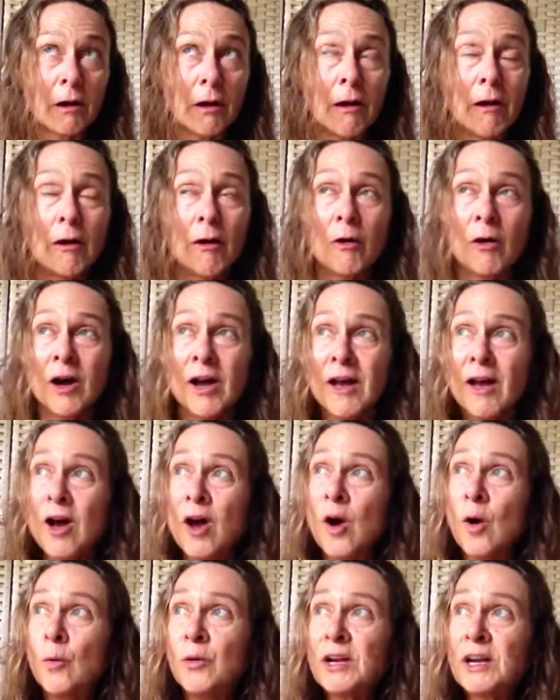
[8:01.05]
Oh,
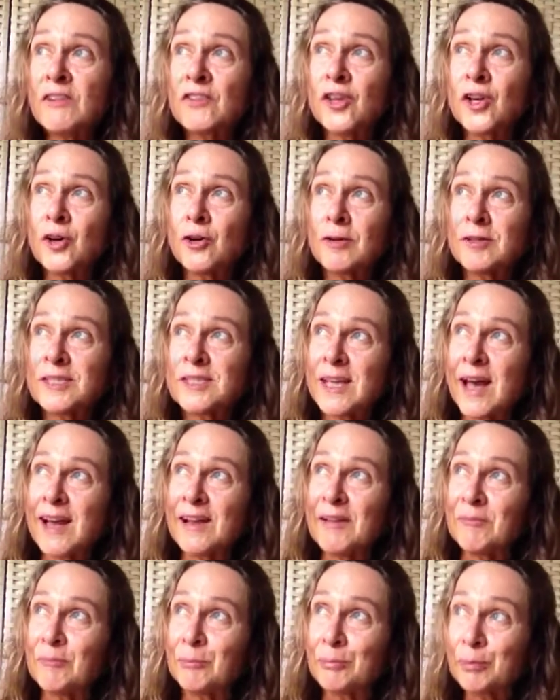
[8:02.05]
we have to go outside
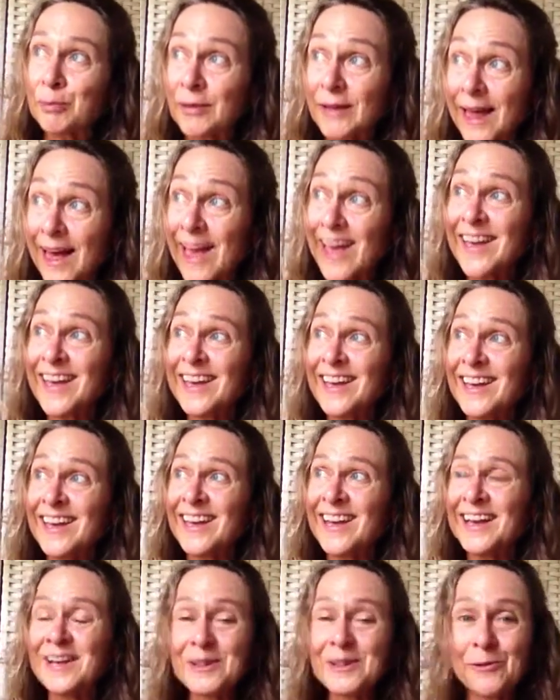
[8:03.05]
and play
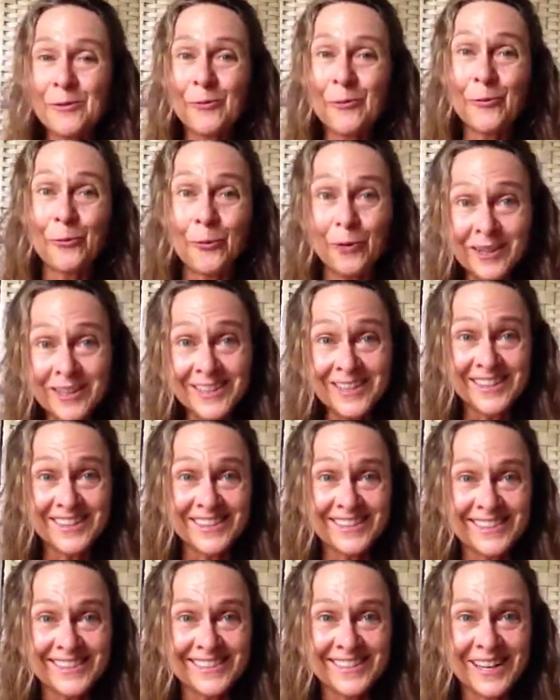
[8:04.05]
in the
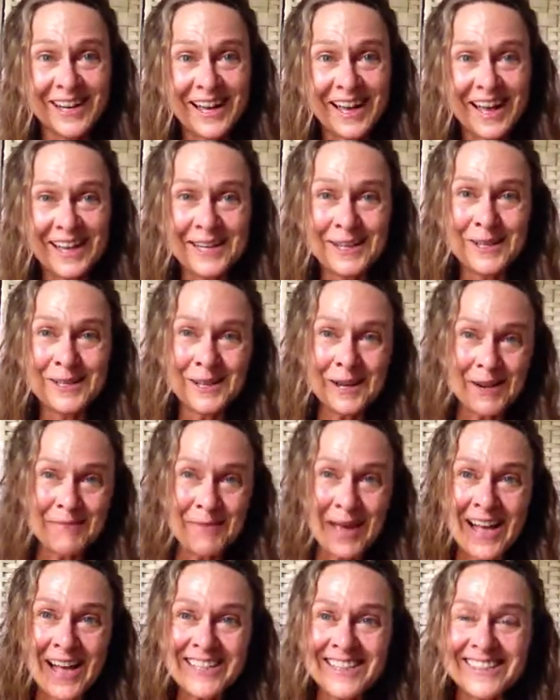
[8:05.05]
woods and use our
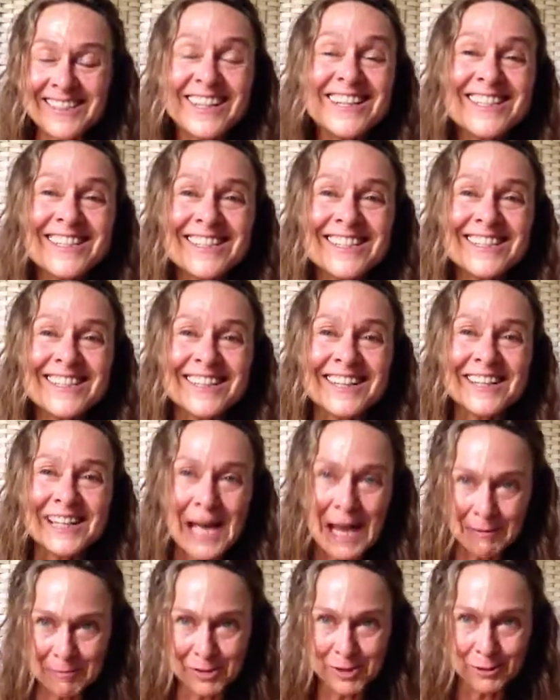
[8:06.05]
imaginations and
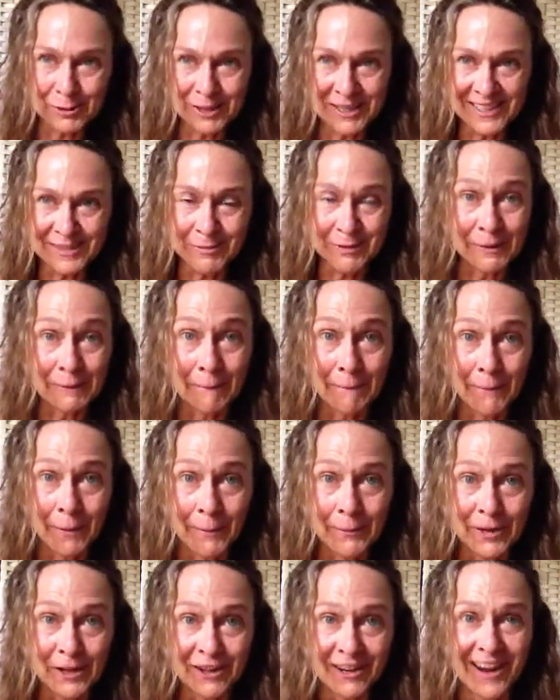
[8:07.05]
climb trees? What a
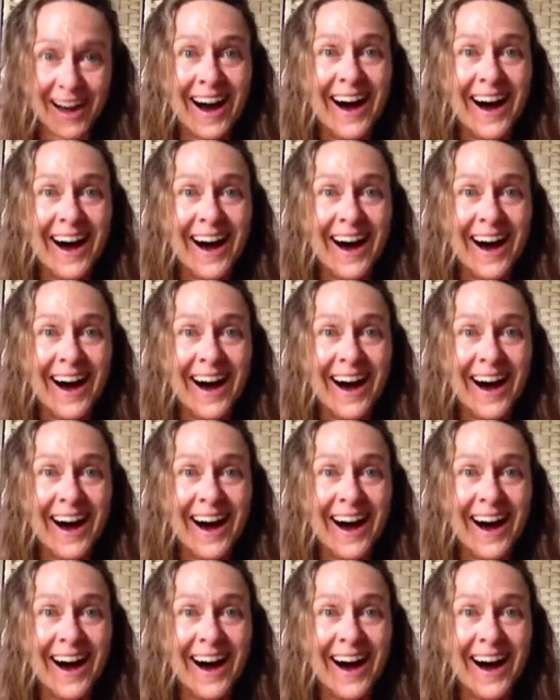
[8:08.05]
bummer.